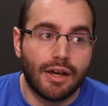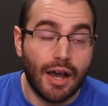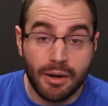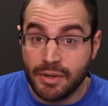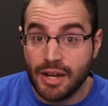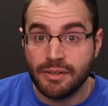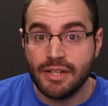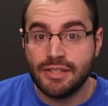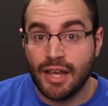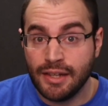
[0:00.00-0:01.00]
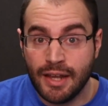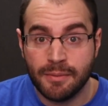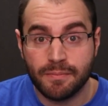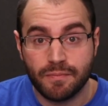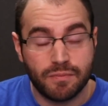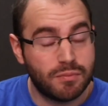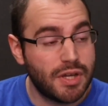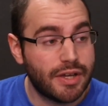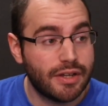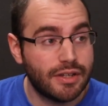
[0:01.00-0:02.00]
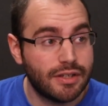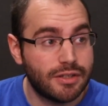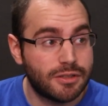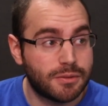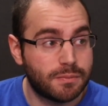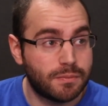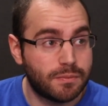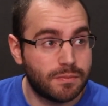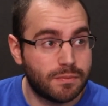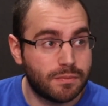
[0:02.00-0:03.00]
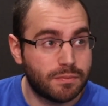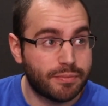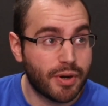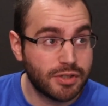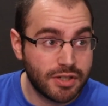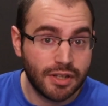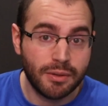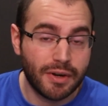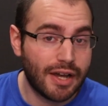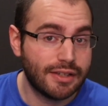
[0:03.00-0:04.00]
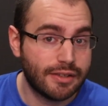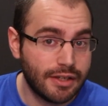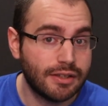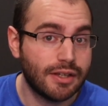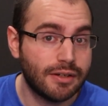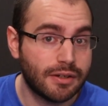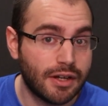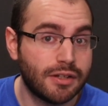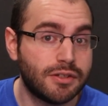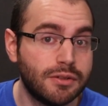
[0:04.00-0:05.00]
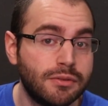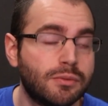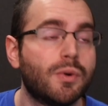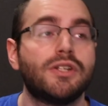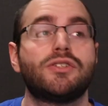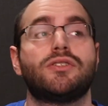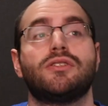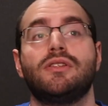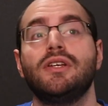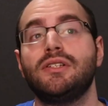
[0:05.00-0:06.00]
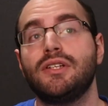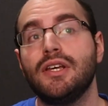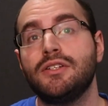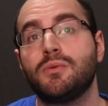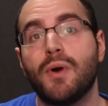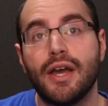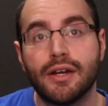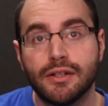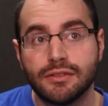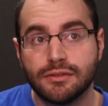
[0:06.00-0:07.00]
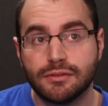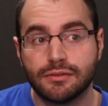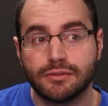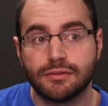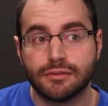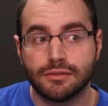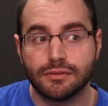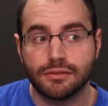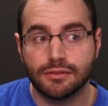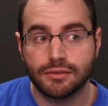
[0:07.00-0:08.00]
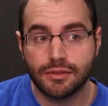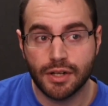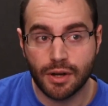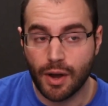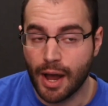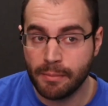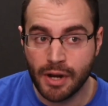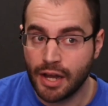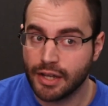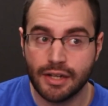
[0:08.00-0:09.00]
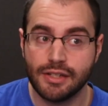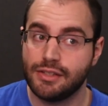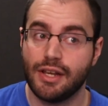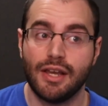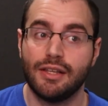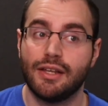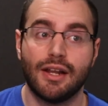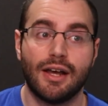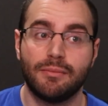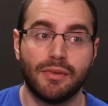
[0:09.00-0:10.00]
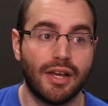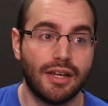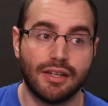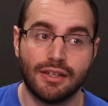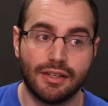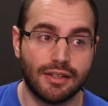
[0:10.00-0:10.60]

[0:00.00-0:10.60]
I don't care that he's saying that, because personally what I think they're gonna do, which this is where, you know, I'm not gonna say that I'm like